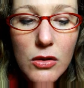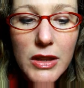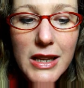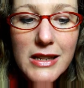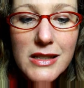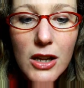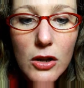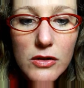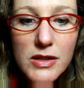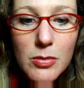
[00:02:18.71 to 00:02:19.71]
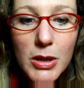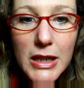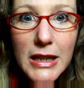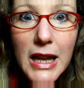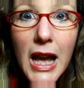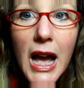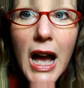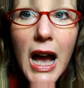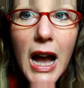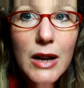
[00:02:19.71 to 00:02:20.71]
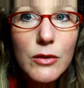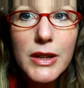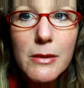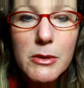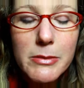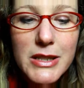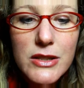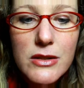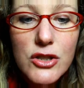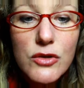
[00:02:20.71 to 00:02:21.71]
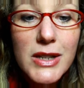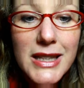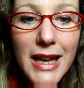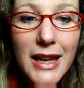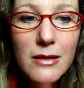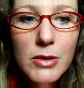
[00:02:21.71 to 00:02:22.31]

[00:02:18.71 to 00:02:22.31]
or the East Coast, but I don't think I'm going to be doing that.